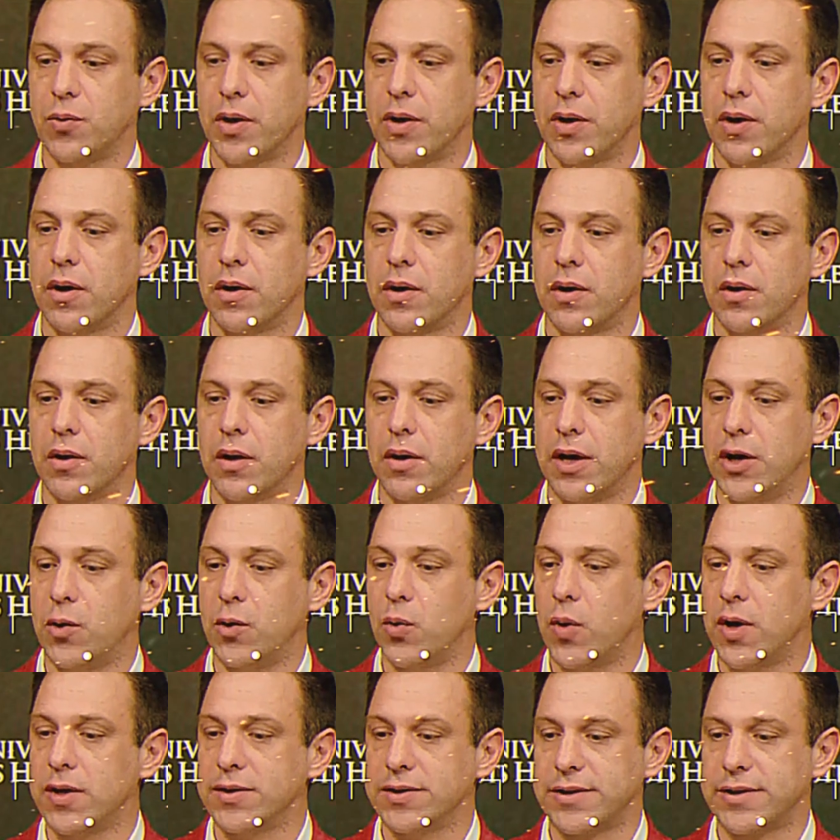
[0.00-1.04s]
Jaylen
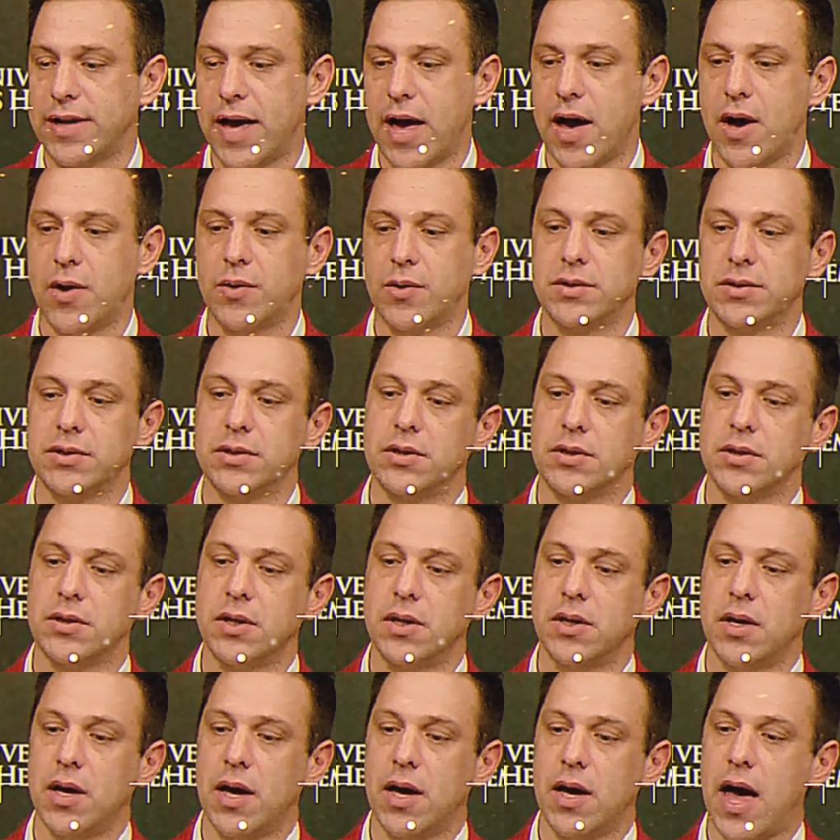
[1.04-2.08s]
Watson's long-term
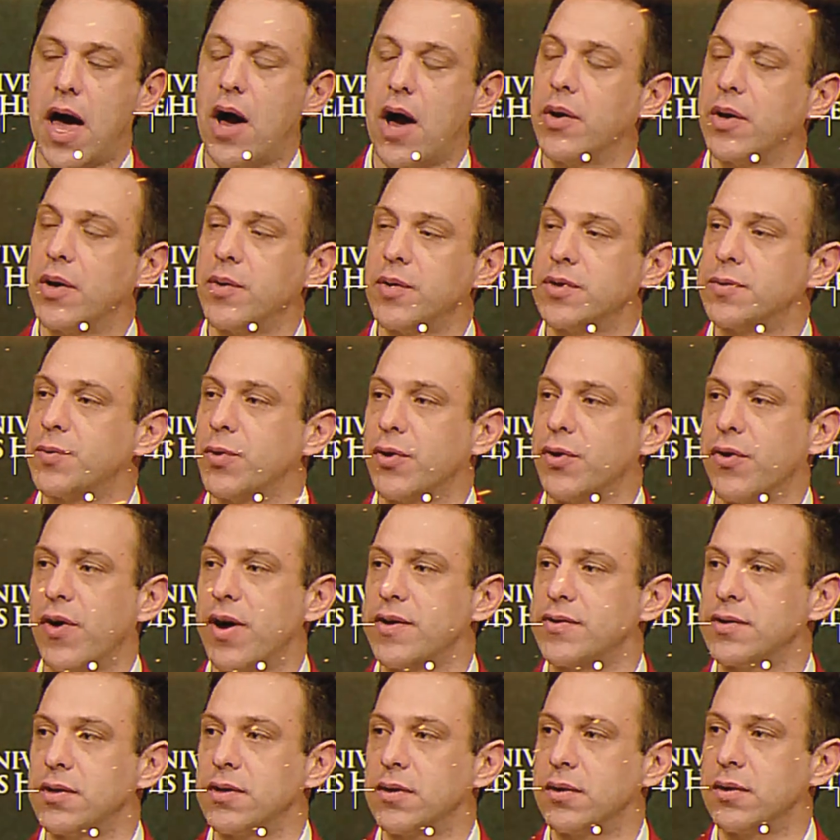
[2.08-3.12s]
future is a little
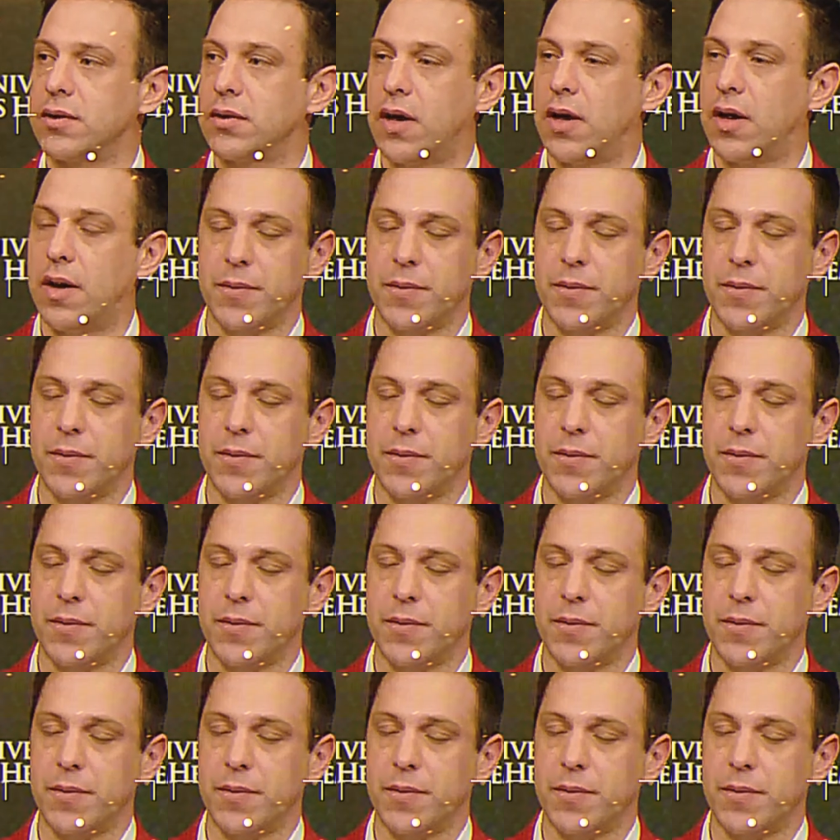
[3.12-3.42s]
cloudy.